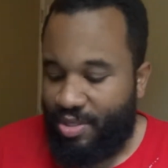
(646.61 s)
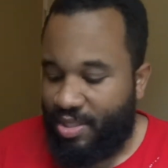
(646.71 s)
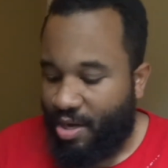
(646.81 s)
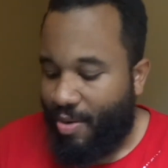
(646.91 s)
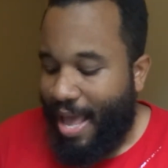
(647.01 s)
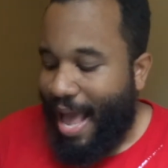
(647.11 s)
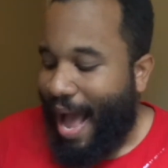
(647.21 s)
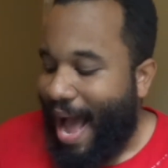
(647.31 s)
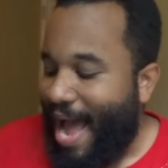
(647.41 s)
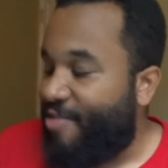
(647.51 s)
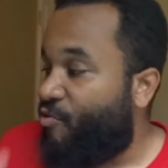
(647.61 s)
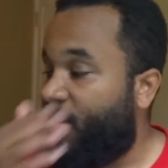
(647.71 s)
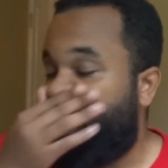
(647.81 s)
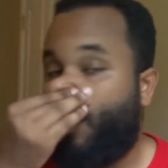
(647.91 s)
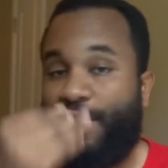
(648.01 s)
So I
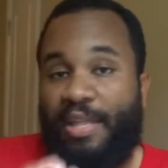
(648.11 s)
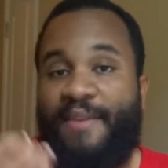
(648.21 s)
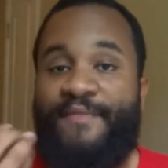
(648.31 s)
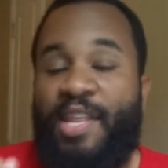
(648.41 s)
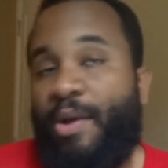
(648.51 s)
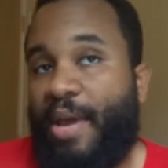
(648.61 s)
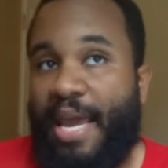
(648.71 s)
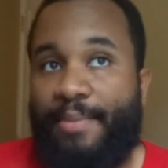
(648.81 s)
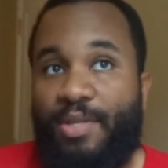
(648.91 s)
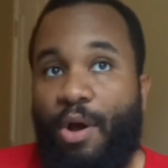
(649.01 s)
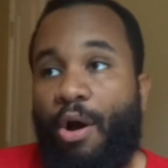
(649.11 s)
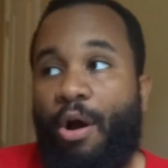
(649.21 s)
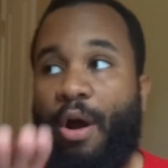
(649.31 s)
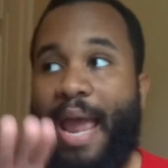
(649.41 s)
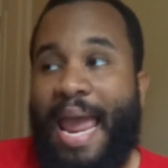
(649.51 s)
really do think that video games
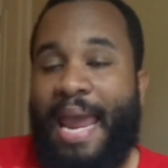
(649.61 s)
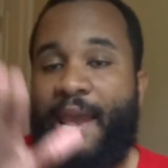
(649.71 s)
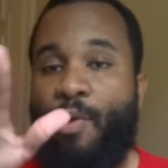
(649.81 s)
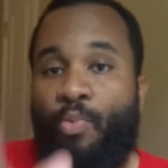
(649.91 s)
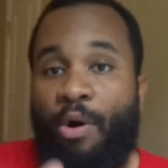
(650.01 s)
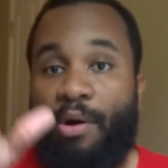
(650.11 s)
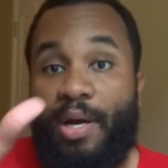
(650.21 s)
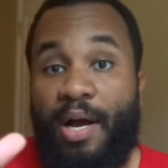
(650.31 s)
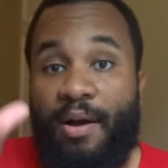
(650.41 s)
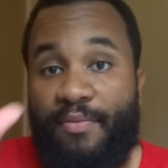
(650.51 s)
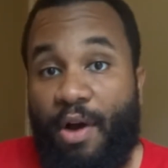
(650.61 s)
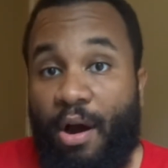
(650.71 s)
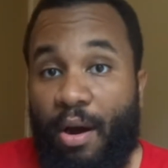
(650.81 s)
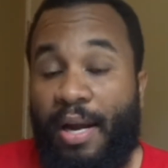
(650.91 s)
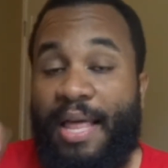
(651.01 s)
are a work of
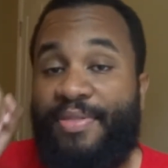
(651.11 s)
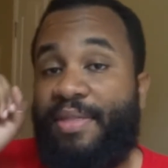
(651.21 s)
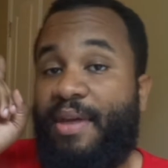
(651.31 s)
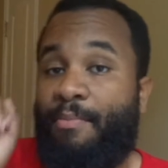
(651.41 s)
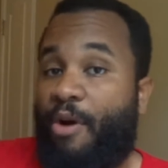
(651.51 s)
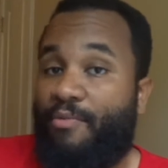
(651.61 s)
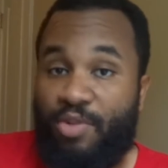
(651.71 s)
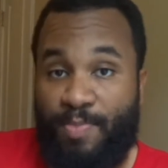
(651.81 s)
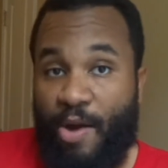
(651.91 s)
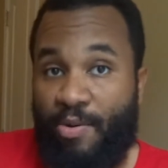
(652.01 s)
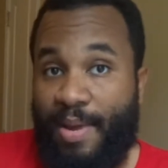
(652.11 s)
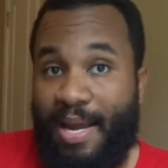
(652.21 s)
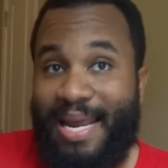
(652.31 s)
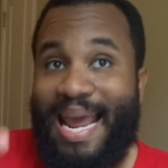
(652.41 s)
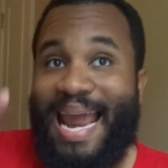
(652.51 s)
art. And I think that Marvel
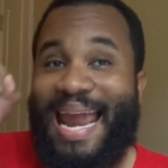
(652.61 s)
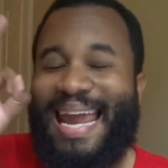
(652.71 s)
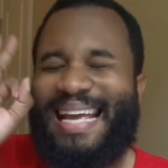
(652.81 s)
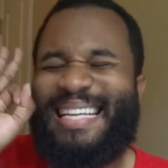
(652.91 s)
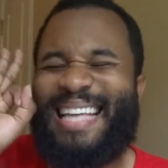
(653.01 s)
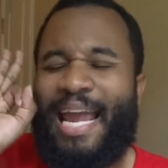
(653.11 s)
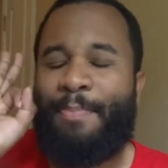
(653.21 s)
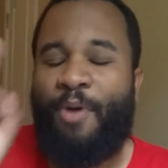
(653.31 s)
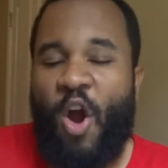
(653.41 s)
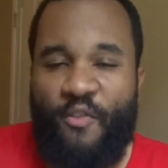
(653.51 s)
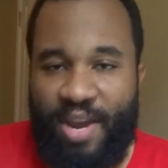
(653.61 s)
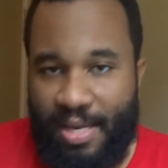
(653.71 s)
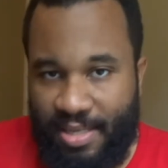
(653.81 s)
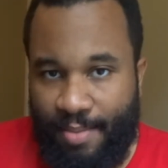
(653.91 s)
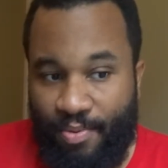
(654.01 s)
Spider-Man is a perfect
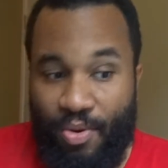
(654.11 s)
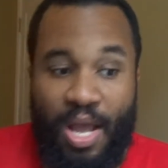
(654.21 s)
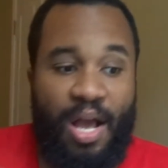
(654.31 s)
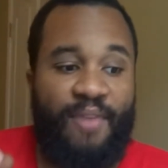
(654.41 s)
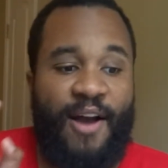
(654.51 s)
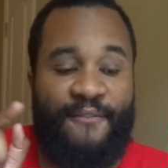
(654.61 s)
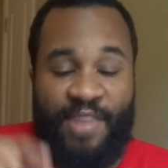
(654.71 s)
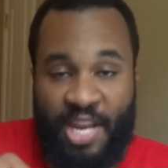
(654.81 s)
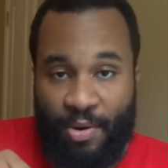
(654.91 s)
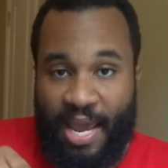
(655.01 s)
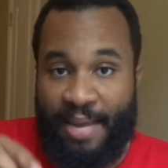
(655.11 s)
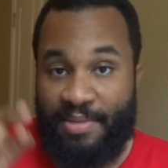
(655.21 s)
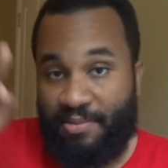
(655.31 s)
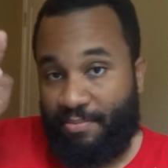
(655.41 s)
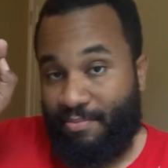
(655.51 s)
example of how video
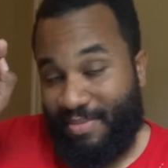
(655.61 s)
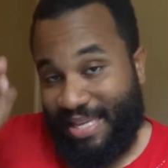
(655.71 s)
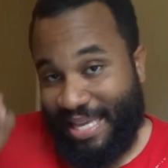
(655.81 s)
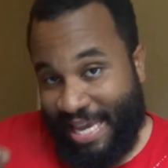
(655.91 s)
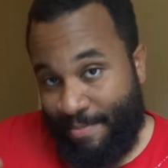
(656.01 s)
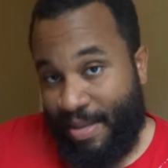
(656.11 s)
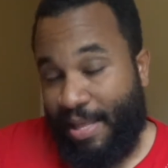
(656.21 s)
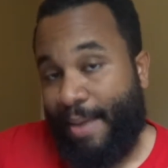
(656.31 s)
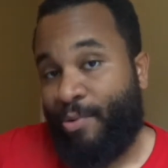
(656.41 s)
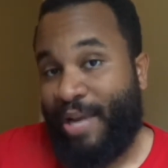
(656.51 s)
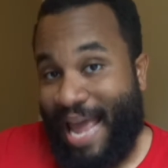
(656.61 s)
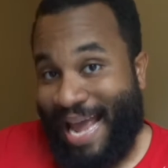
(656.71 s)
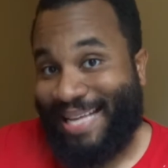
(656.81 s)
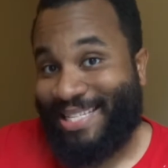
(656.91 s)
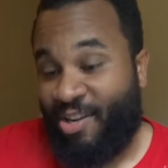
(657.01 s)
games can be labeled
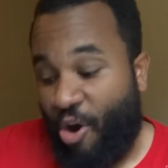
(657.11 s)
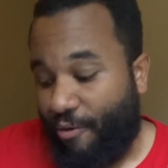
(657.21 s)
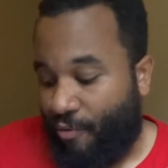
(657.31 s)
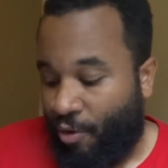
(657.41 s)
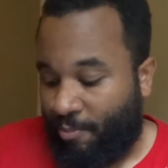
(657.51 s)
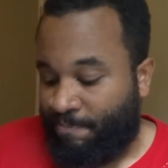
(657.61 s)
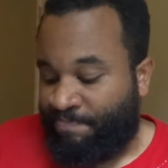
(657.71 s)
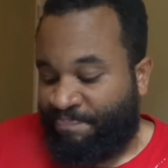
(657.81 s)
as an art form.